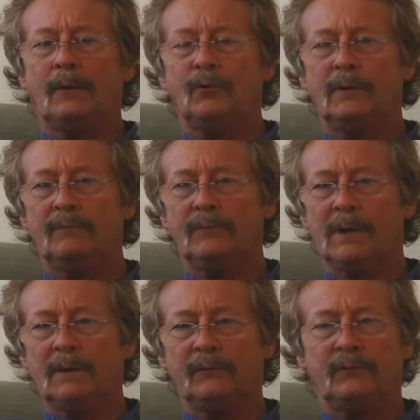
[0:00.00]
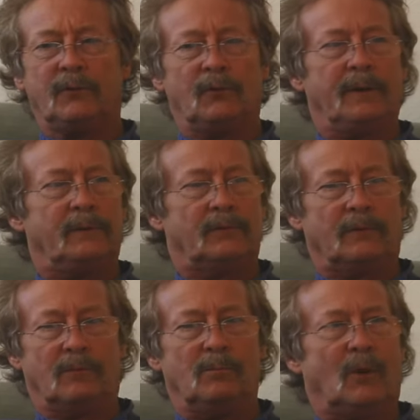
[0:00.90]
could have done a series
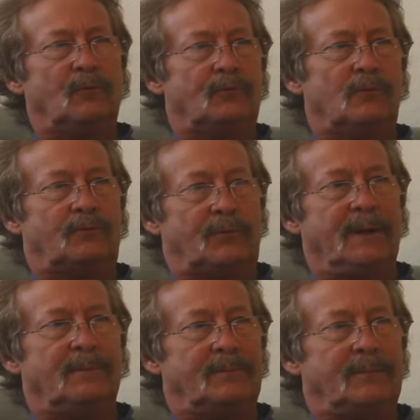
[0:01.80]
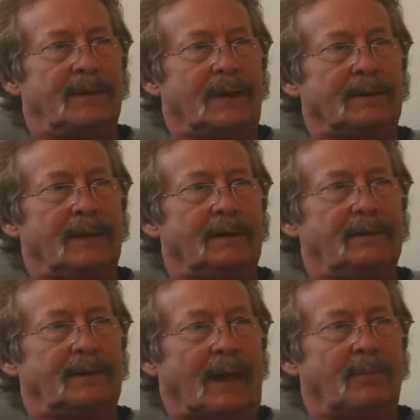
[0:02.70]
of emotional freedom technique
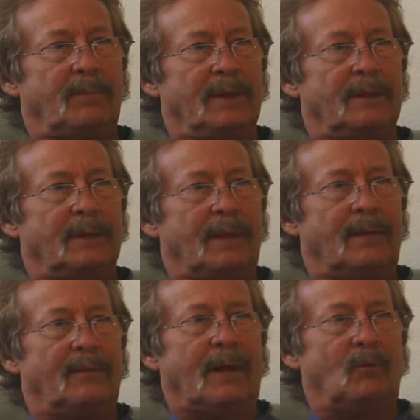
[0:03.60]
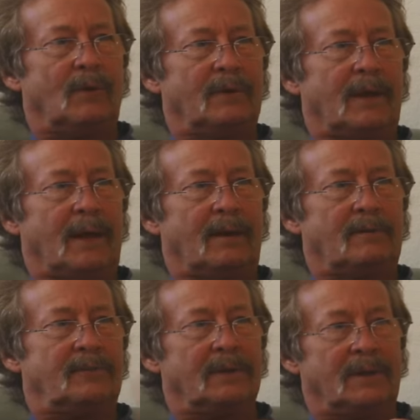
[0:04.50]
tapping, and that would
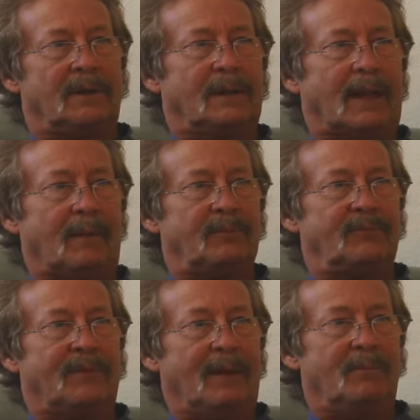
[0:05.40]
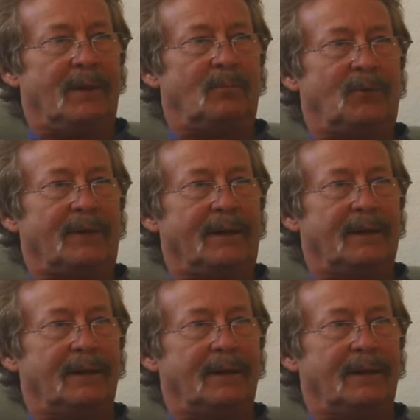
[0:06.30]
have collapsed that memory